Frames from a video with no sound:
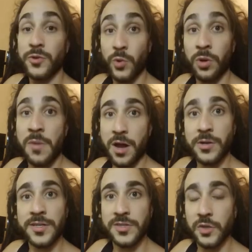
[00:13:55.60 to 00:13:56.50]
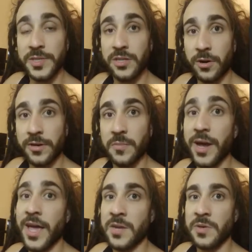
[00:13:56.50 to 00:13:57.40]
Your model can still be targeted
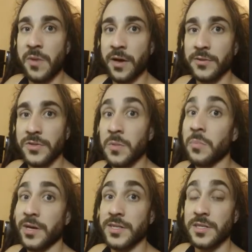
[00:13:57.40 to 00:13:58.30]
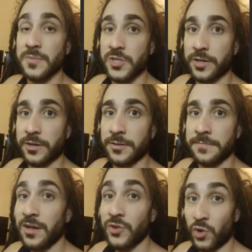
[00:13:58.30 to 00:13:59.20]
by enemy models, but it is obscured.
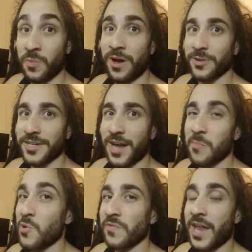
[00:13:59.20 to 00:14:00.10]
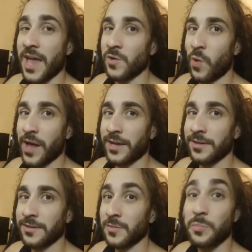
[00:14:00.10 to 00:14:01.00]
Your model cannot move in any way,
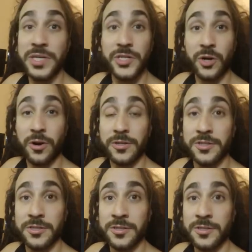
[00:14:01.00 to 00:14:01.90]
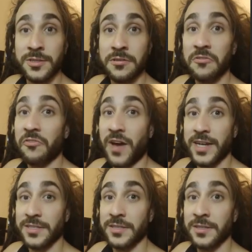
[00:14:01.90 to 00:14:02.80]
be charged,
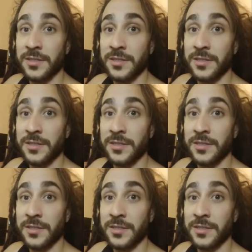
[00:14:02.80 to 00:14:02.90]
fight,